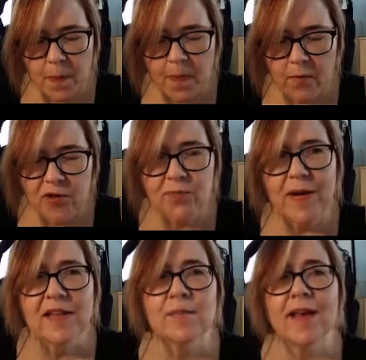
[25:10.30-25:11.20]
which
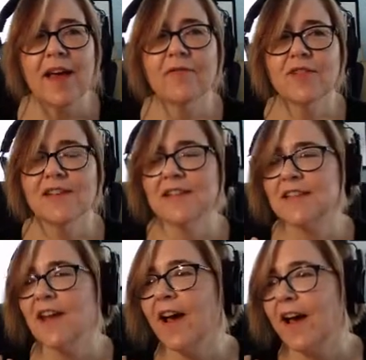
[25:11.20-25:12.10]
makes me have to
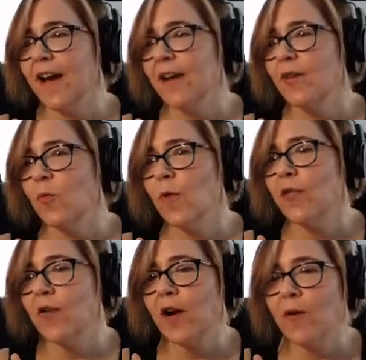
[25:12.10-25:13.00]
decide
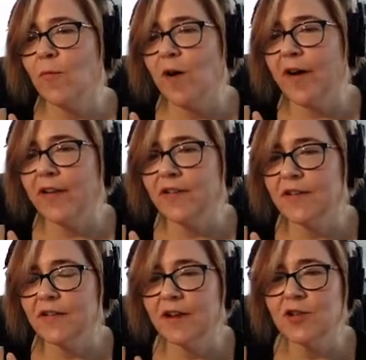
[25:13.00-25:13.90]
whether I
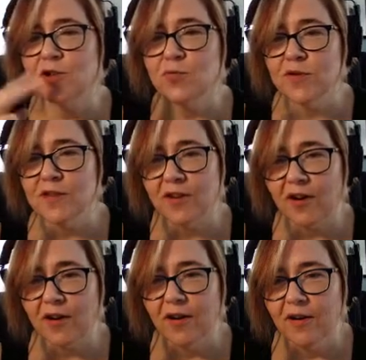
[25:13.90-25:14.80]
want a
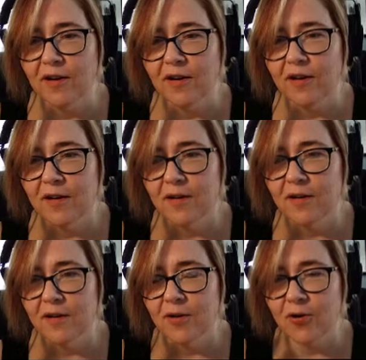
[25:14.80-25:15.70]
2-star
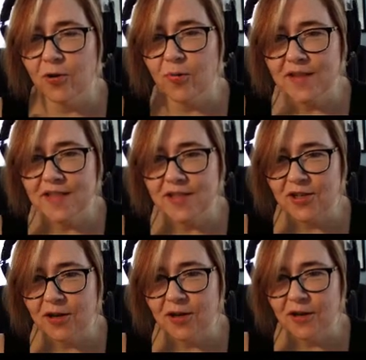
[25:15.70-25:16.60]
or a
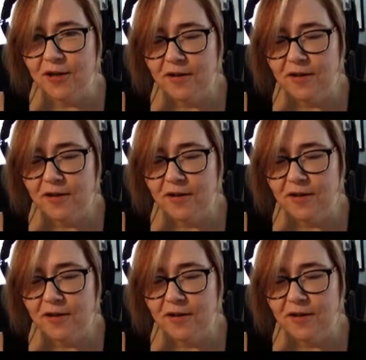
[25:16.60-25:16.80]
1-star.